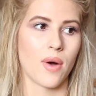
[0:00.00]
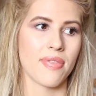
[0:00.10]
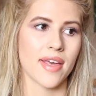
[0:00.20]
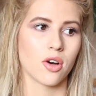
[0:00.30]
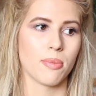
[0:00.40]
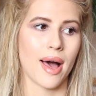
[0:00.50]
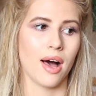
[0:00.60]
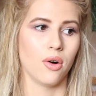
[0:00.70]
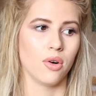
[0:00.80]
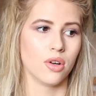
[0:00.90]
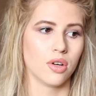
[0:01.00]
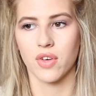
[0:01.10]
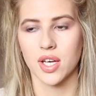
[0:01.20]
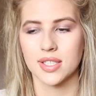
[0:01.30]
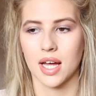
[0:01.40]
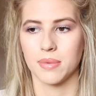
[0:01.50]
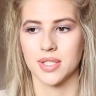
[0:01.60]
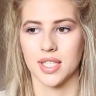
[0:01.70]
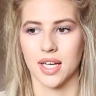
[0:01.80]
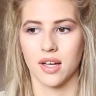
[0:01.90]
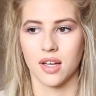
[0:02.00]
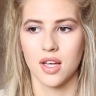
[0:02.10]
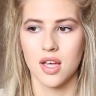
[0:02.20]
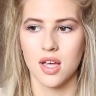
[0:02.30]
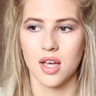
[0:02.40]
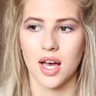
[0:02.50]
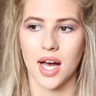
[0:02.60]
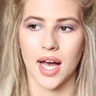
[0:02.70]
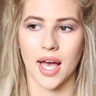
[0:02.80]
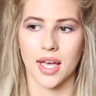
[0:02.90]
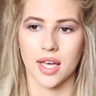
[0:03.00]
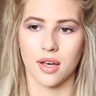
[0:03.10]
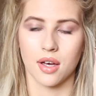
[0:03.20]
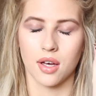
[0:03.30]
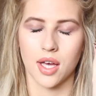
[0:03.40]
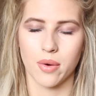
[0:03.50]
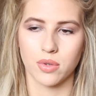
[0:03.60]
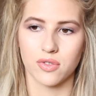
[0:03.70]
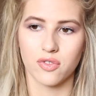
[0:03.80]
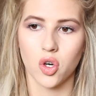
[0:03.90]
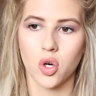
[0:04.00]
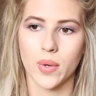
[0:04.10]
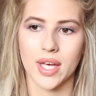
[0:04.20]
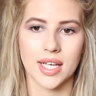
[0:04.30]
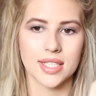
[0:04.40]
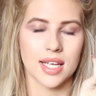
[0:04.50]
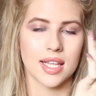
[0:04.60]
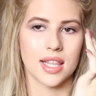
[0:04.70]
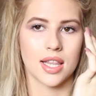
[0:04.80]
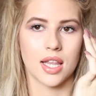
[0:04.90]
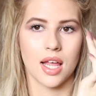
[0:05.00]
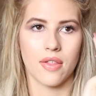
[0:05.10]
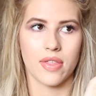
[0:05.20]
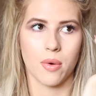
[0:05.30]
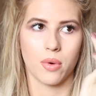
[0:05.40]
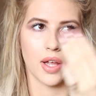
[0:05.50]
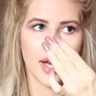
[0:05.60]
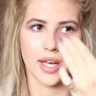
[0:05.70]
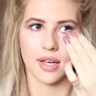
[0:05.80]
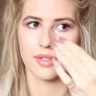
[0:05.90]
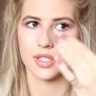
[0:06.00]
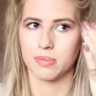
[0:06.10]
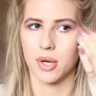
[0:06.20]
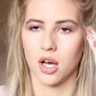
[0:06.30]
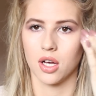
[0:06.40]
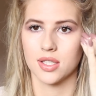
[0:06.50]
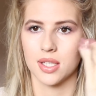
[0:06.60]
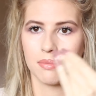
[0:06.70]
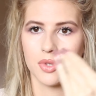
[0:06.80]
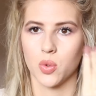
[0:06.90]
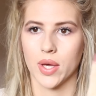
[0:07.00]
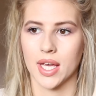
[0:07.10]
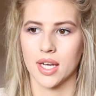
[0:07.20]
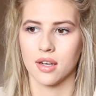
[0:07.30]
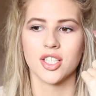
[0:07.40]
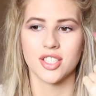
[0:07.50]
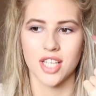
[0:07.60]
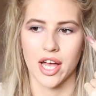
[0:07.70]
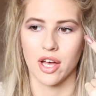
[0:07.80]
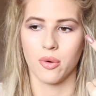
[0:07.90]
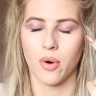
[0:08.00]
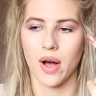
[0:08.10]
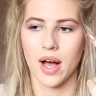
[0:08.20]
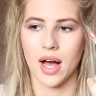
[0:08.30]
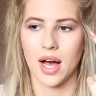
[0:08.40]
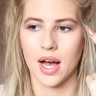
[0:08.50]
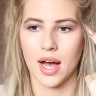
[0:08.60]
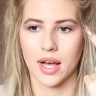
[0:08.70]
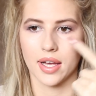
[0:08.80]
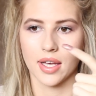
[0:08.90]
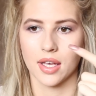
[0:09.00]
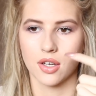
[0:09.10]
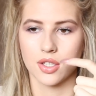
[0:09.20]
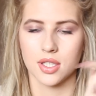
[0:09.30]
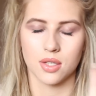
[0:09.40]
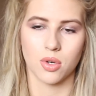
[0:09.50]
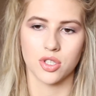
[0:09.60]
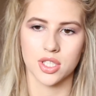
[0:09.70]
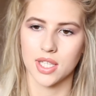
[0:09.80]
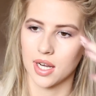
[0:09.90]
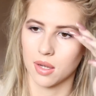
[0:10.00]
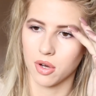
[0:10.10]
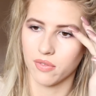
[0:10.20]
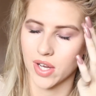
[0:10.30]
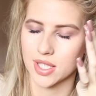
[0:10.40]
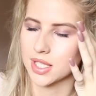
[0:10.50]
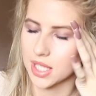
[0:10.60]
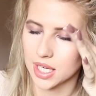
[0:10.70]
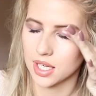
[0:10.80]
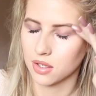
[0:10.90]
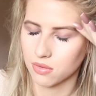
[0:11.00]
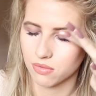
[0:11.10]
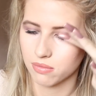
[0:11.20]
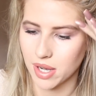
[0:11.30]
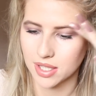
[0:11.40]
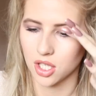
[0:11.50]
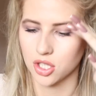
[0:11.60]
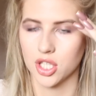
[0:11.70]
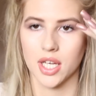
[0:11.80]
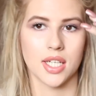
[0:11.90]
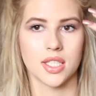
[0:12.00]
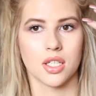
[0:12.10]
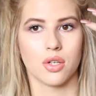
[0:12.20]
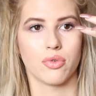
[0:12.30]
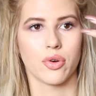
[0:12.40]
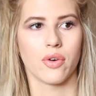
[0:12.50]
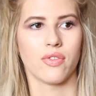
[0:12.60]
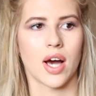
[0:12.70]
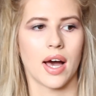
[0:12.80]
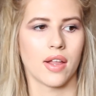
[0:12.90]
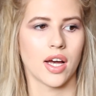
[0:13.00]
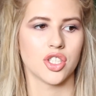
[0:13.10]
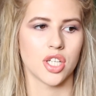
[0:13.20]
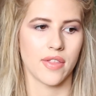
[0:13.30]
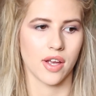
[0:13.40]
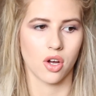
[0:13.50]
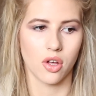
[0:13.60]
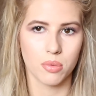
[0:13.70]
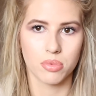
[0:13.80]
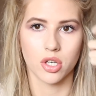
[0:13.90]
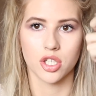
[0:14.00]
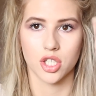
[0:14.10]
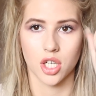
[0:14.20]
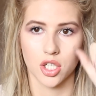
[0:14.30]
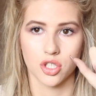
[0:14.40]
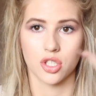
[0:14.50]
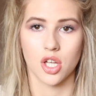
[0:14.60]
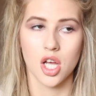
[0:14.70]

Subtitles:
When they come out, the first time I did it, it was 4 weeks and they were like sparse in between. So I did what she said. I've got Vaseline, massaged it into the root of the eyelash, and then got the brush and